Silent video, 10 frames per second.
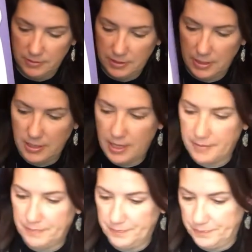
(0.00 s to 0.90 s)
like
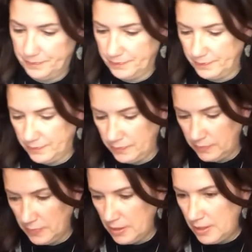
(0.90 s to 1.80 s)
that.
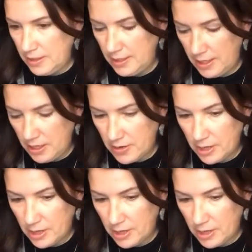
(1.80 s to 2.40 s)
Now